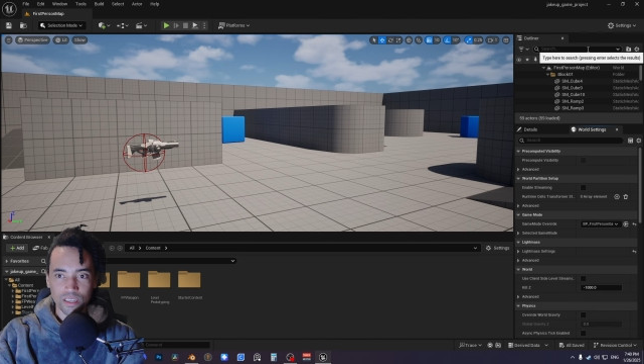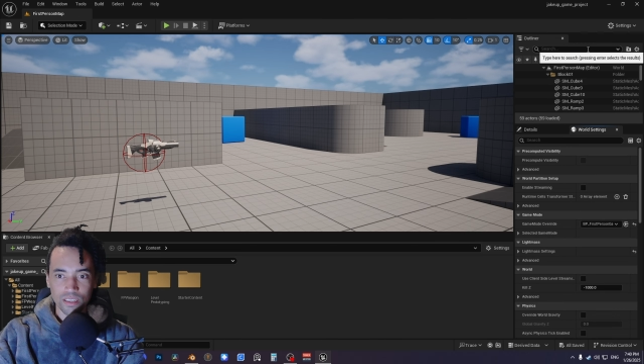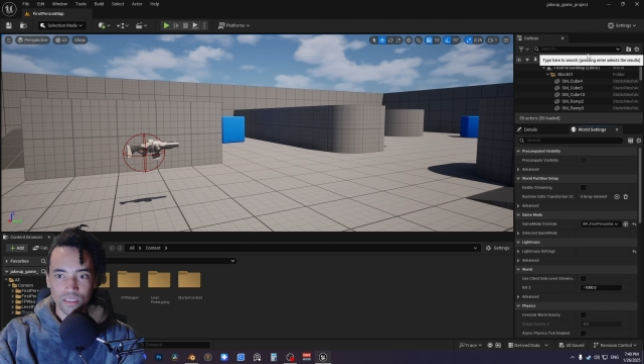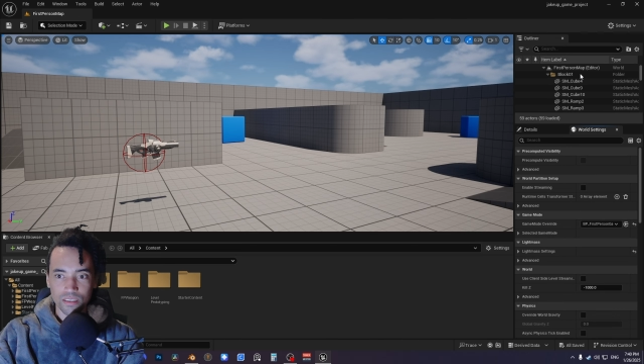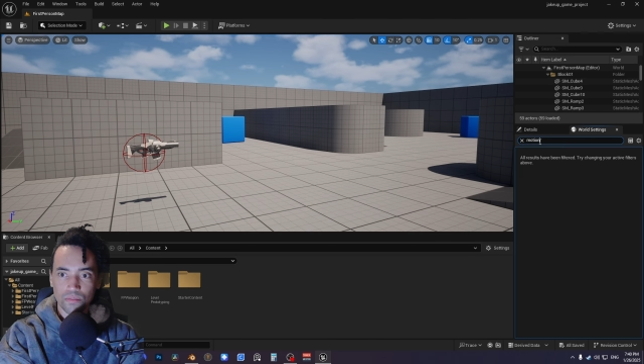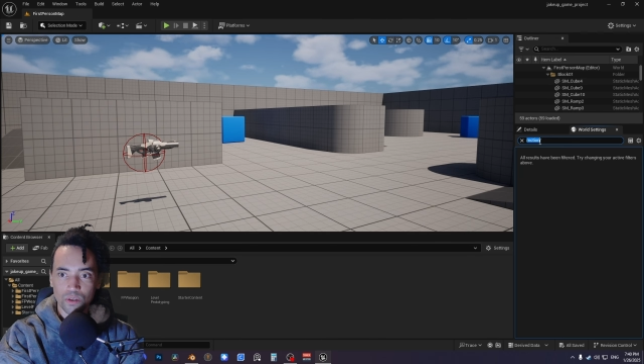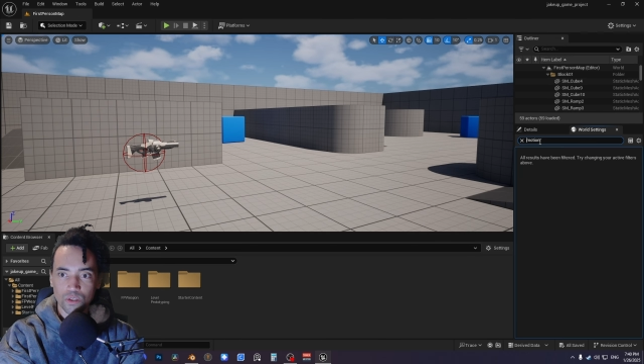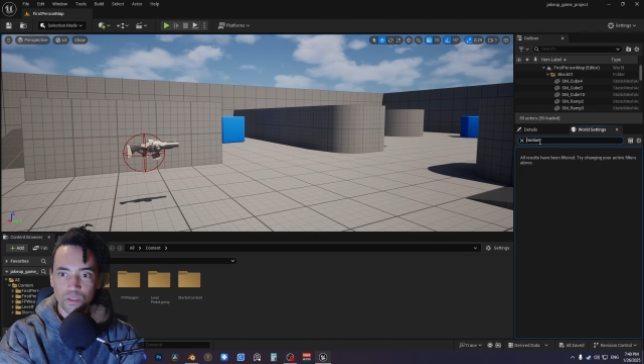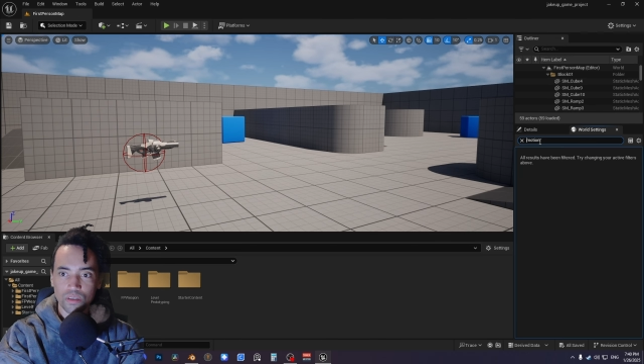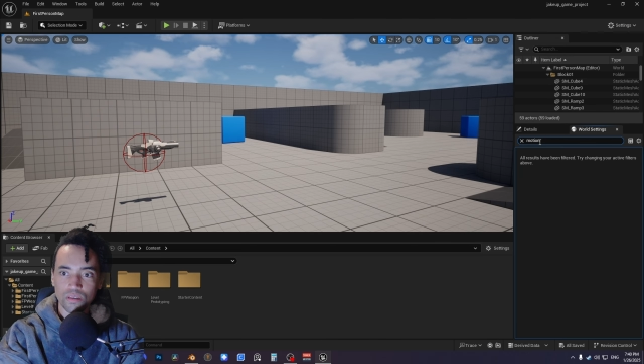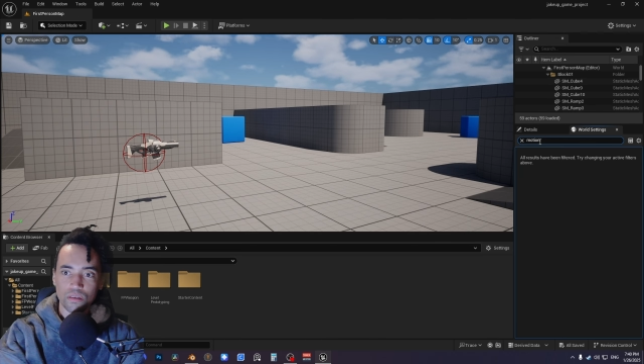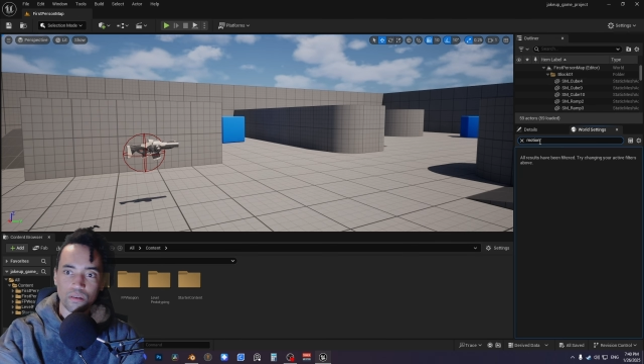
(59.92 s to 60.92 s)
Nope.
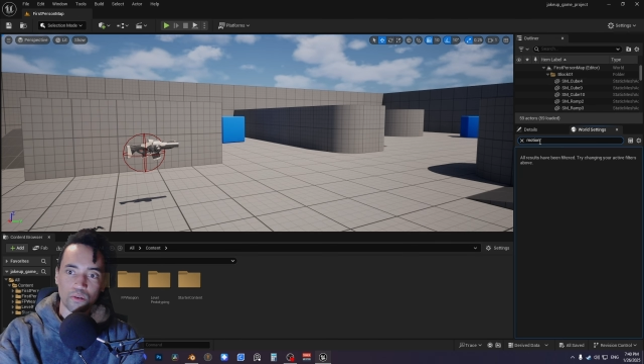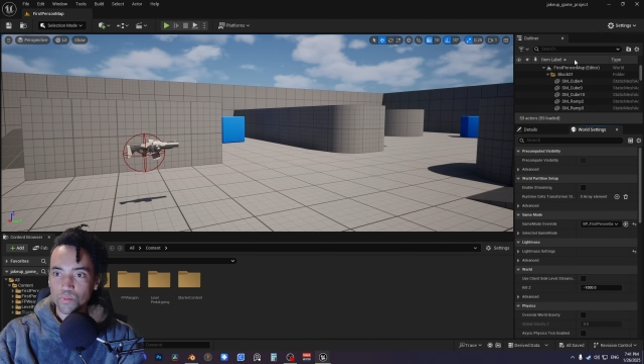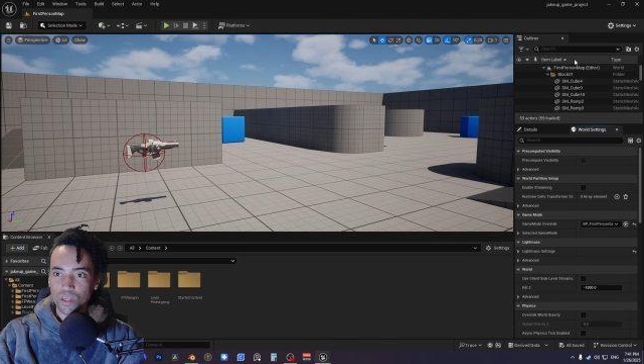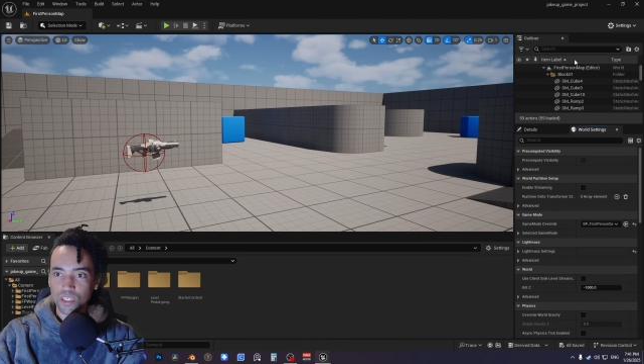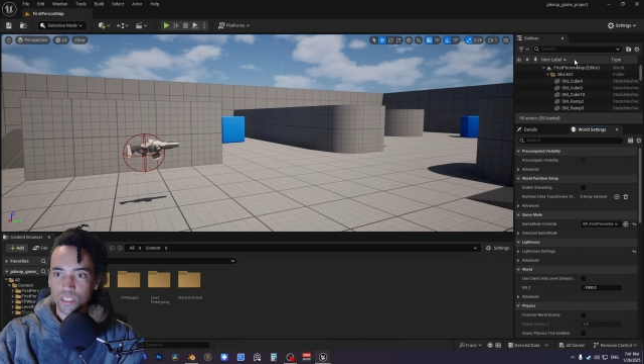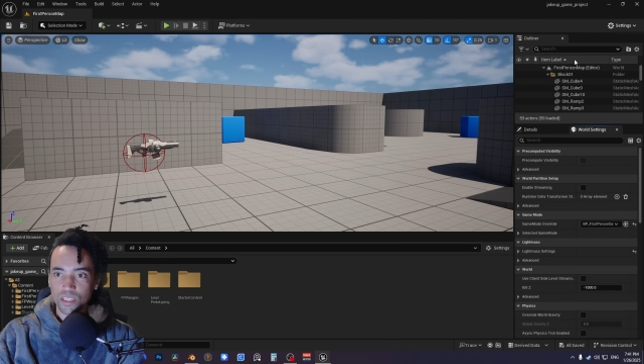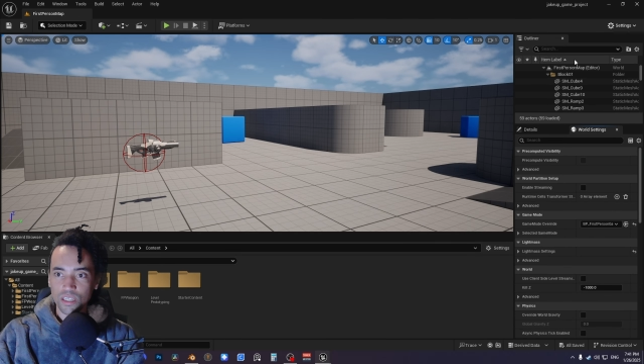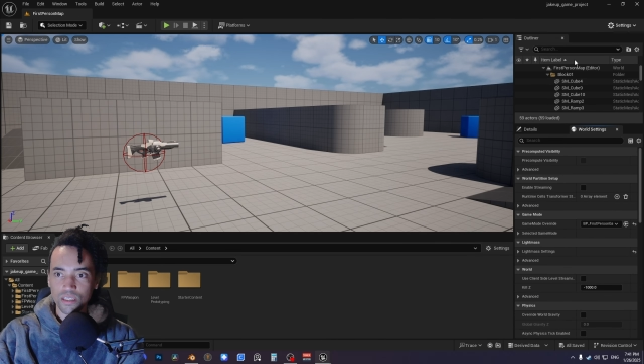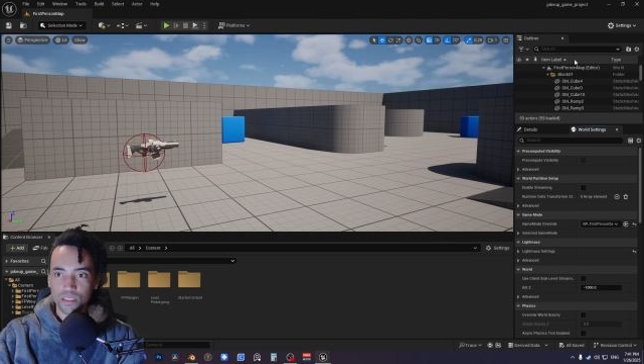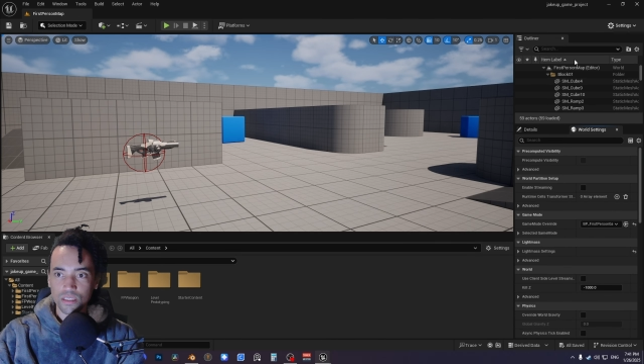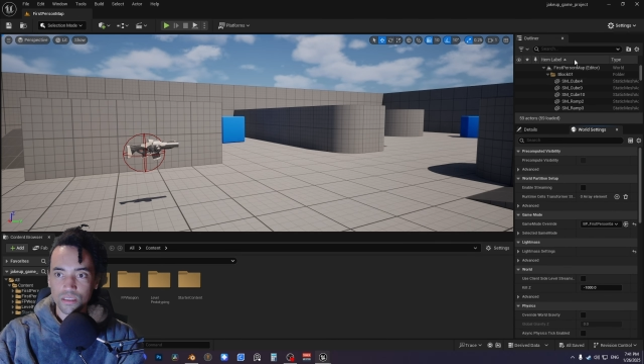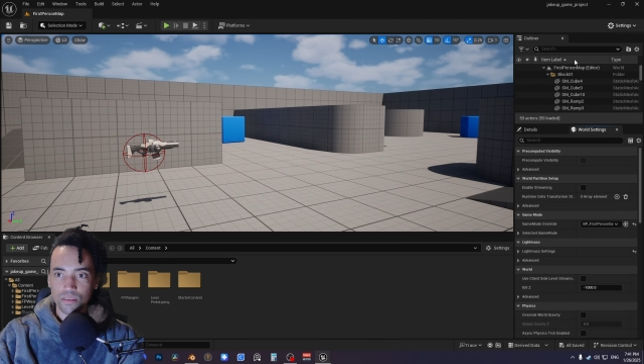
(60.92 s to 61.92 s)
Motion, no project
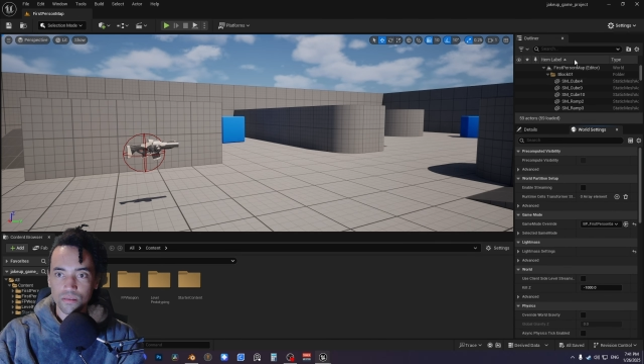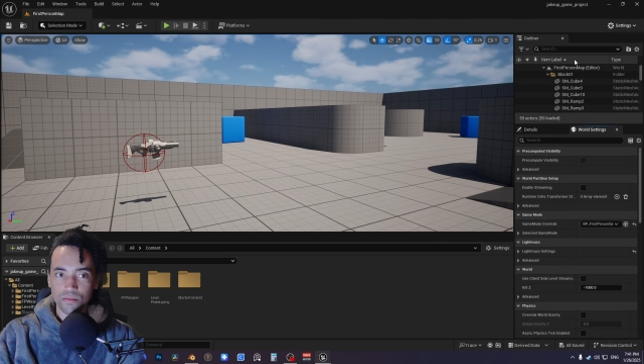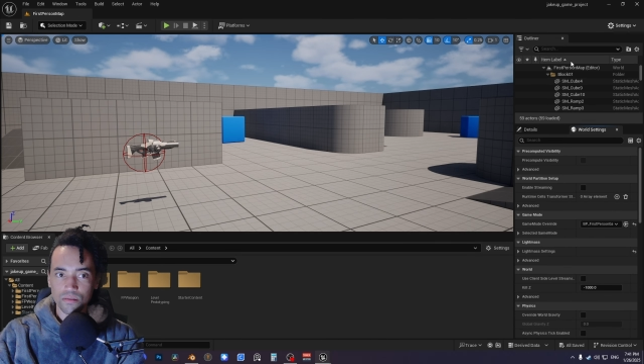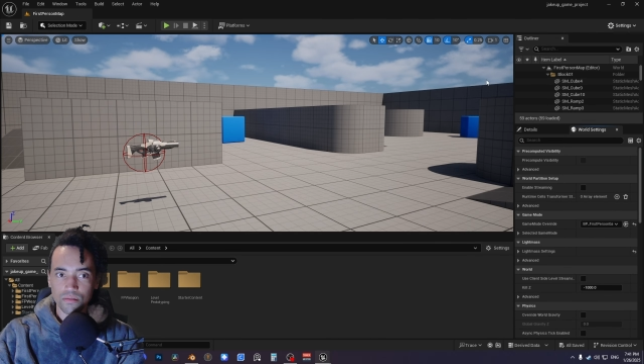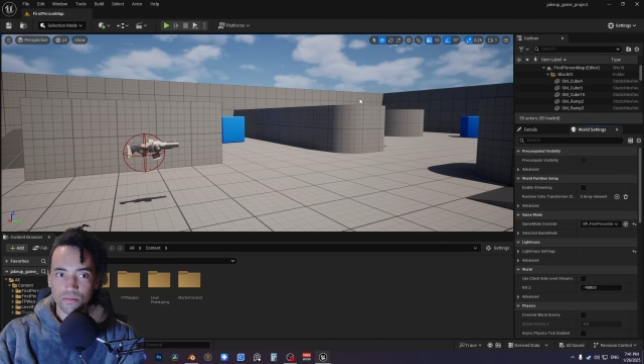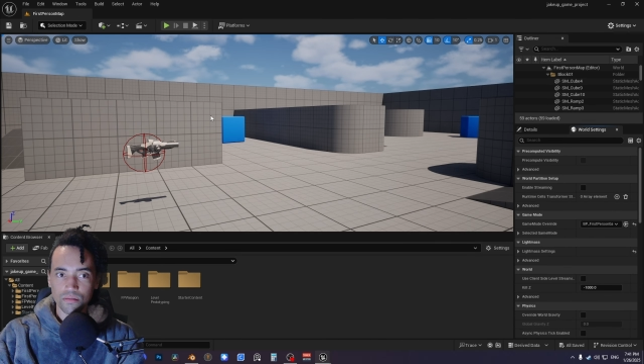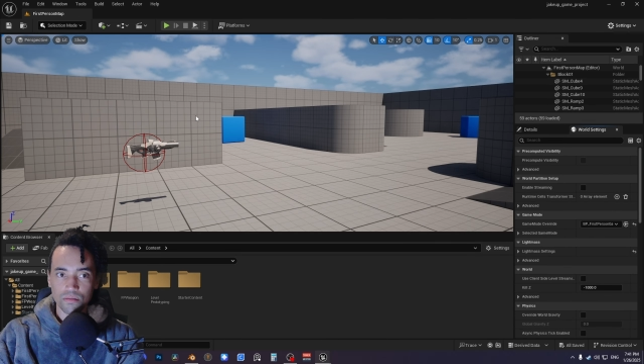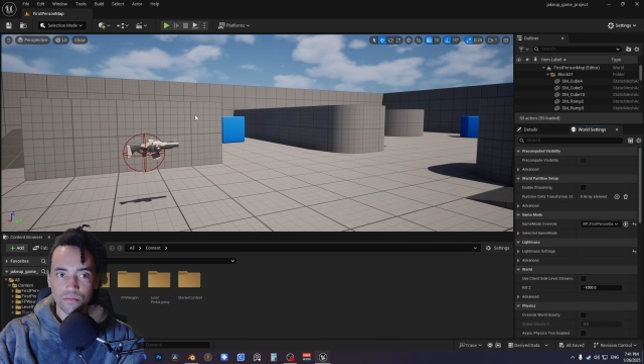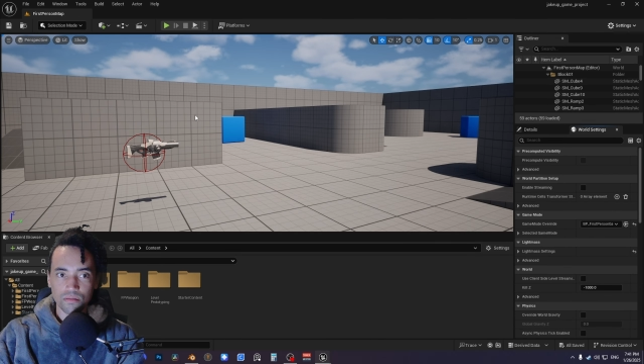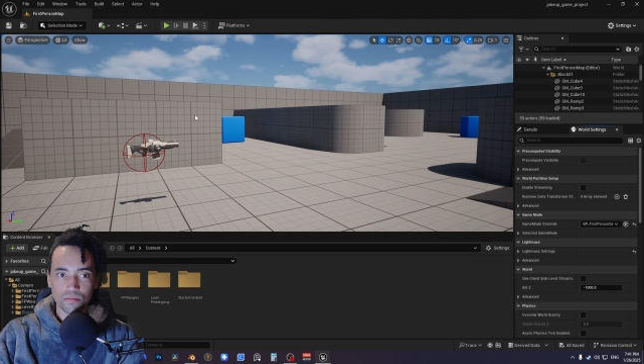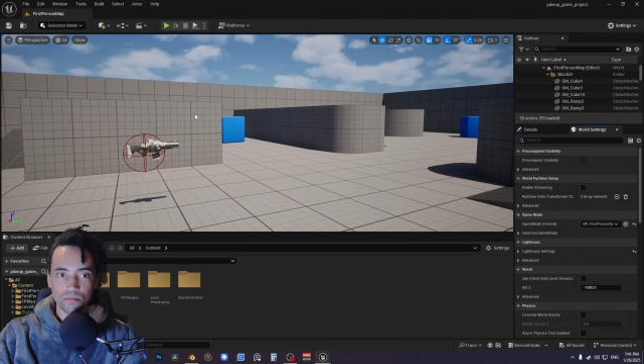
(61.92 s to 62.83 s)
settings. Yeah.